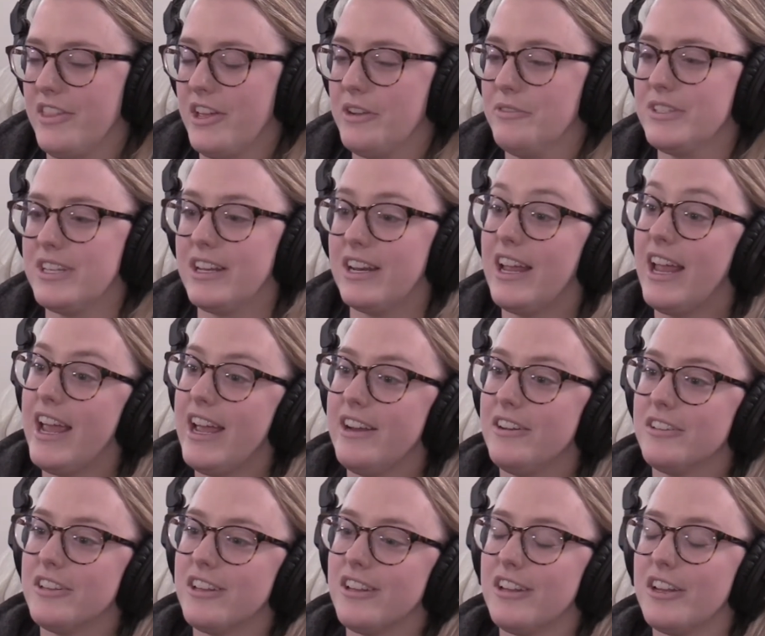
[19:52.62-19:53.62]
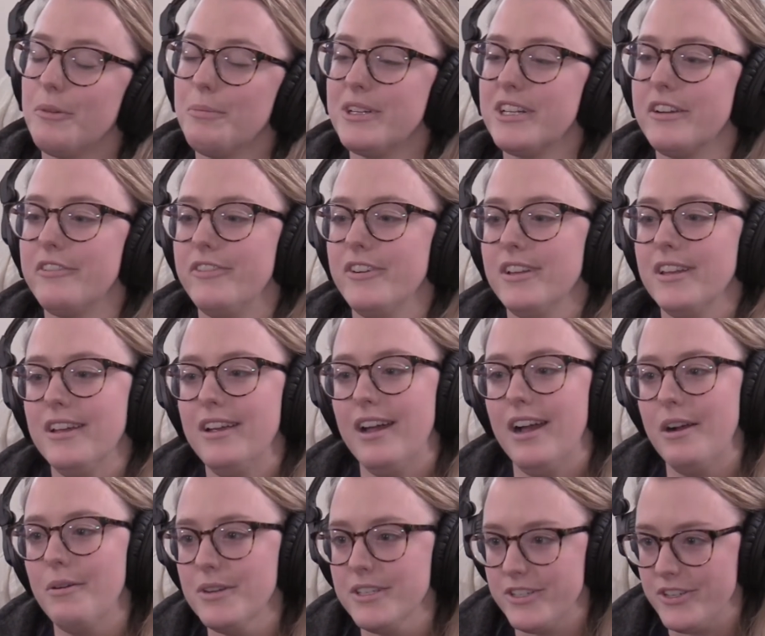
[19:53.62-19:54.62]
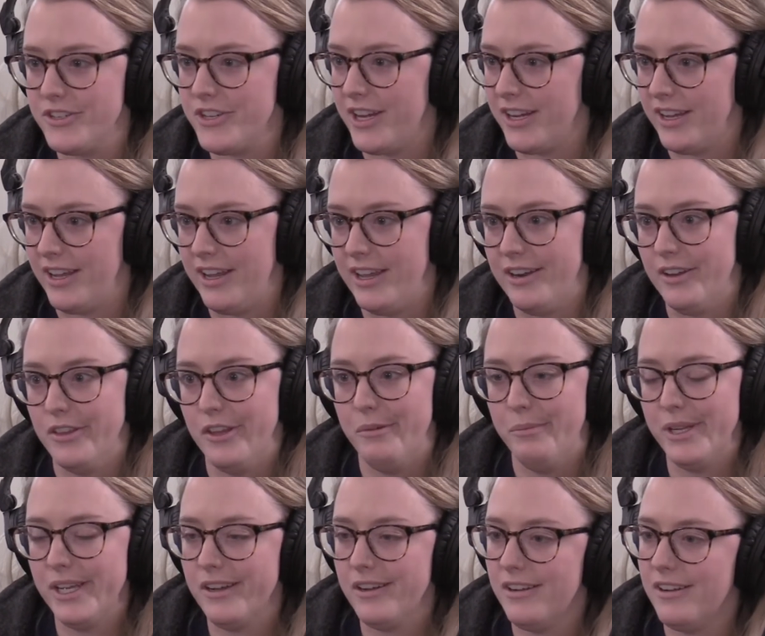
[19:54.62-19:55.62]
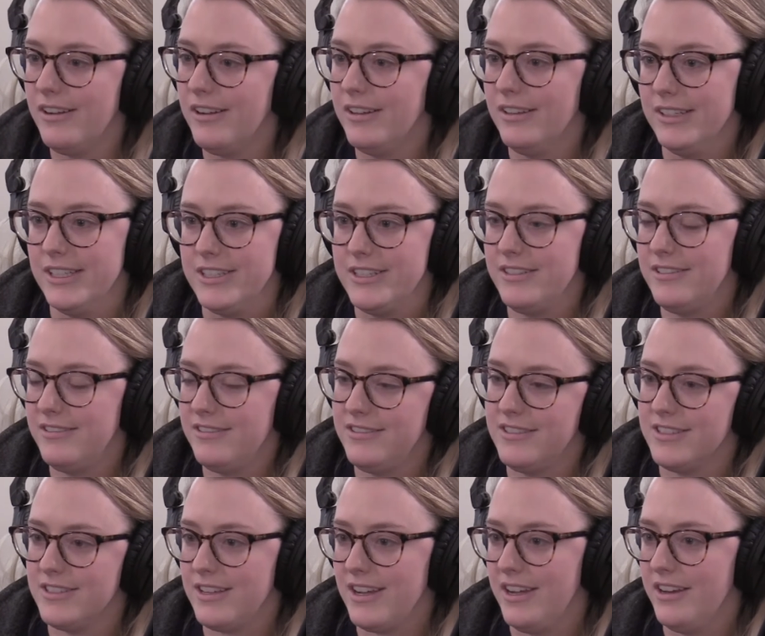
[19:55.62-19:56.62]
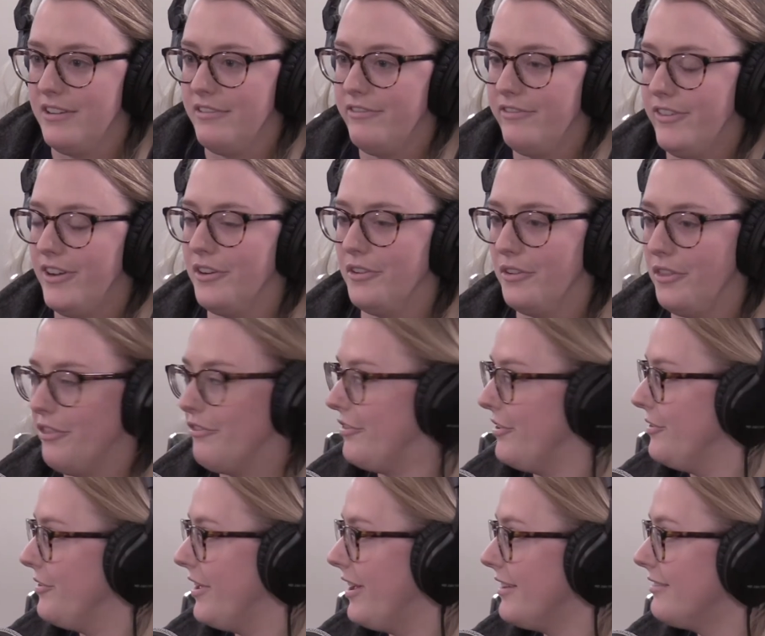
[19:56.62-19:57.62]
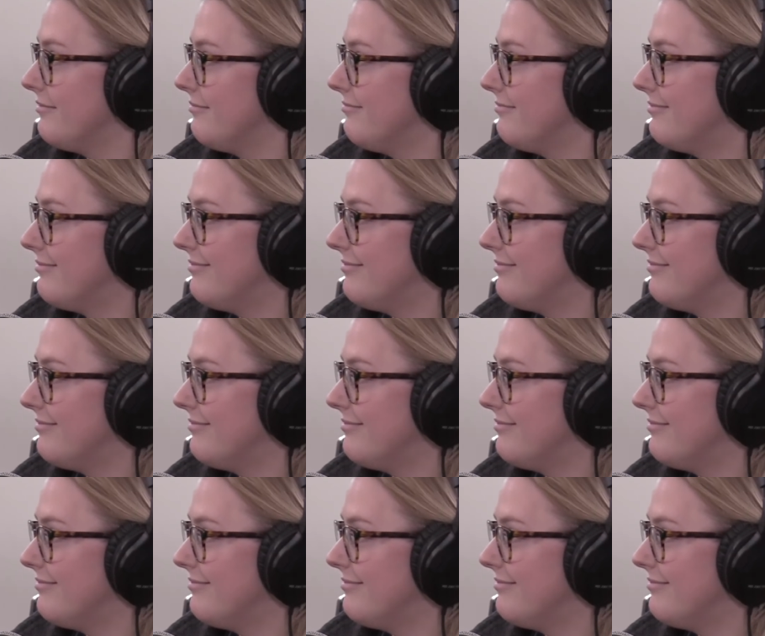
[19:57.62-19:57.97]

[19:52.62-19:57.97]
I thought it was getting handled a little bit differently. I wasn't checking in on the bill. It just kind of funneled through that.